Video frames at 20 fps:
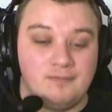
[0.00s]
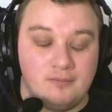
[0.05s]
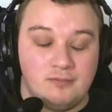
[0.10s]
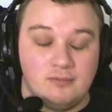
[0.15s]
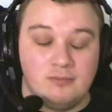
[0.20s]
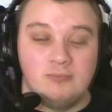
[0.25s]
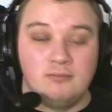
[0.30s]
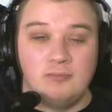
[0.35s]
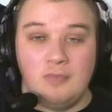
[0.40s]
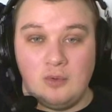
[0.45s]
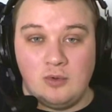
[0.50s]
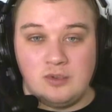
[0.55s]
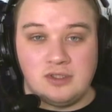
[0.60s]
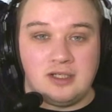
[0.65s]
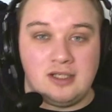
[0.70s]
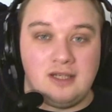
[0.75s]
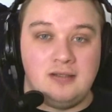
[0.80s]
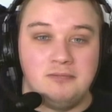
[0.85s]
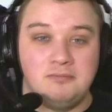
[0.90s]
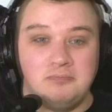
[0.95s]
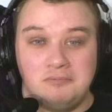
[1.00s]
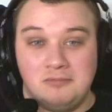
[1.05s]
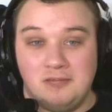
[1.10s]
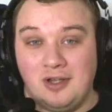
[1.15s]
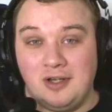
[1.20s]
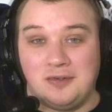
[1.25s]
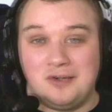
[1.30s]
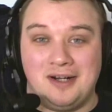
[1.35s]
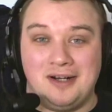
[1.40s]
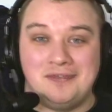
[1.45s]
mostly
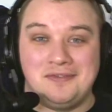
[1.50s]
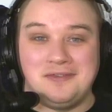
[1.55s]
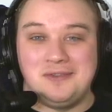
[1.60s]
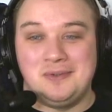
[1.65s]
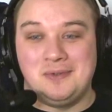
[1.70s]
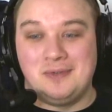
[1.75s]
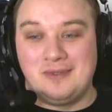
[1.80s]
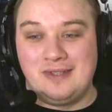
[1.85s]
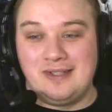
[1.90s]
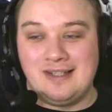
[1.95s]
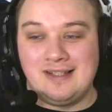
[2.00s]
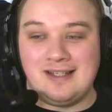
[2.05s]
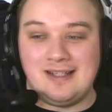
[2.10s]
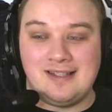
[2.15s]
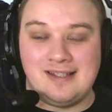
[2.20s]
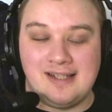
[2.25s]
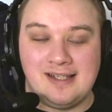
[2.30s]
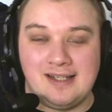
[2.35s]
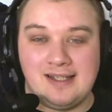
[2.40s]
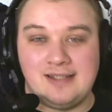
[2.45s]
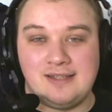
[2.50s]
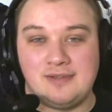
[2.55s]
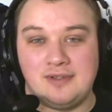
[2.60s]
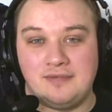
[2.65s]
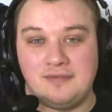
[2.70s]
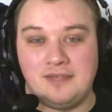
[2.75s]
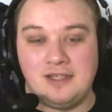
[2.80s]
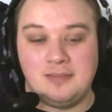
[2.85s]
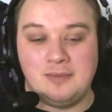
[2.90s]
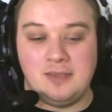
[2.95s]
Minecraft orientated, at least for the
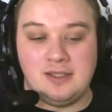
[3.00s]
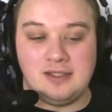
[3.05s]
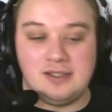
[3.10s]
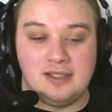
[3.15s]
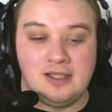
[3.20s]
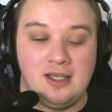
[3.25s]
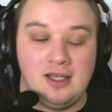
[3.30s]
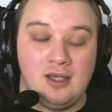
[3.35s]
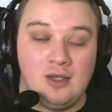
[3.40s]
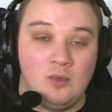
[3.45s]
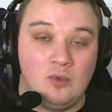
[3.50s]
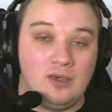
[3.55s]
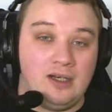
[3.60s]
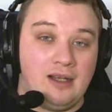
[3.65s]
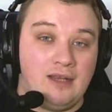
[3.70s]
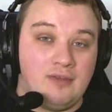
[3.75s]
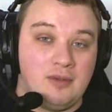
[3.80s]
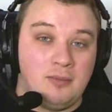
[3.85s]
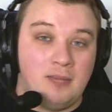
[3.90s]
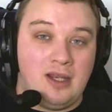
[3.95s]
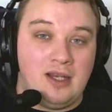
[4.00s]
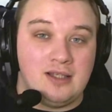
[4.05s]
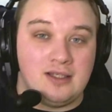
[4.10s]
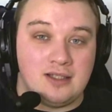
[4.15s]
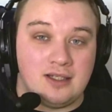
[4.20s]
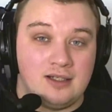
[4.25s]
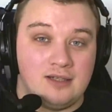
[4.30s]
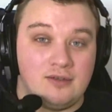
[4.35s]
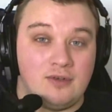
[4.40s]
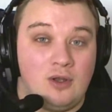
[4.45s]
first bits. We're going to have the main
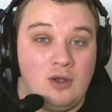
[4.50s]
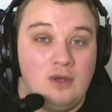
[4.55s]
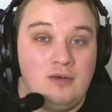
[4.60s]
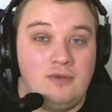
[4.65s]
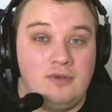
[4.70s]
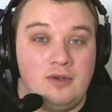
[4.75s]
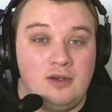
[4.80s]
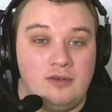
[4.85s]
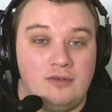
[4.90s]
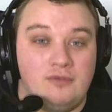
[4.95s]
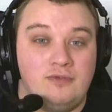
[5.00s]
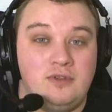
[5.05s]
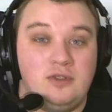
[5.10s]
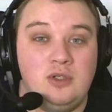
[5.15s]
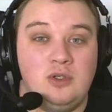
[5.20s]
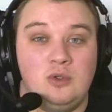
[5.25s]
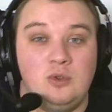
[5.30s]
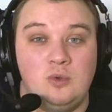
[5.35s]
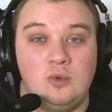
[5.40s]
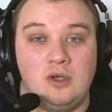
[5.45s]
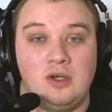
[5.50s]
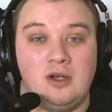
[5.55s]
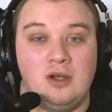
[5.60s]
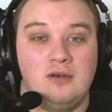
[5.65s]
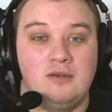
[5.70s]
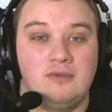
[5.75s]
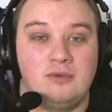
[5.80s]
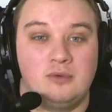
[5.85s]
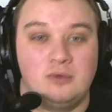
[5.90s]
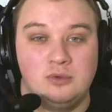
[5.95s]
kind of overview,
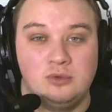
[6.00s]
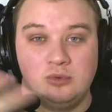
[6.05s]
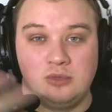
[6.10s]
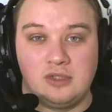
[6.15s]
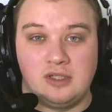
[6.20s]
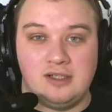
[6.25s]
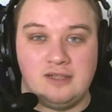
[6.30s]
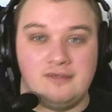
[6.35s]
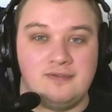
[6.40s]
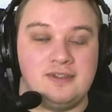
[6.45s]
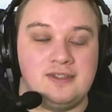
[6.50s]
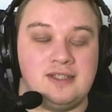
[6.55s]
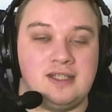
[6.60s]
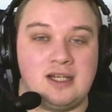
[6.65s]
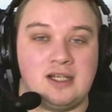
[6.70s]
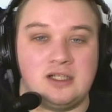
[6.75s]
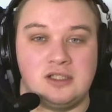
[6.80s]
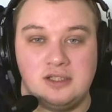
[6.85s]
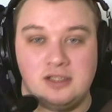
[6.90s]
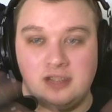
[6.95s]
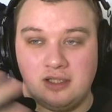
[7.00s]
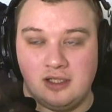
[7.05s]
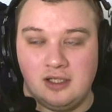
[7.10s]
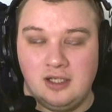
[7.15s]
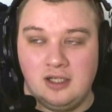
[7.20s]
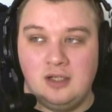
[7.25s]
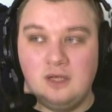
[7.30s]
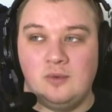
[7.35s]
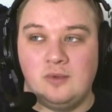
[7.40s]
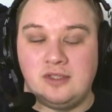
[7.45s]
overall kind of section,
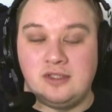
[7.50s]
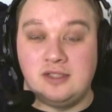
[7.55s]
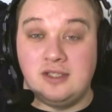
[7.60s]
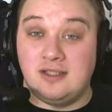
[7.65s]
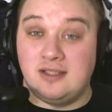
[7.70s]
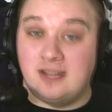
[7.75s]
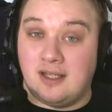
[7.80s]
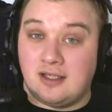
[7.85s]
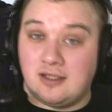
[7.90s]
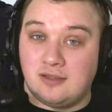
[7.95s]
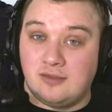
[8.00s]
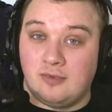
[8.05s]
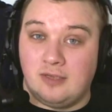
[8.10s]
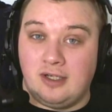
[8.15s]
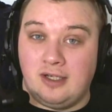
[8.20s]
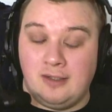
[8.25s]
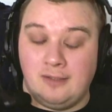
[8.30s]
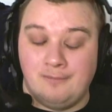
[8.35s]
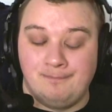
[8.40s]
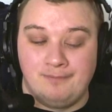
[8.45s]
which is this section right now.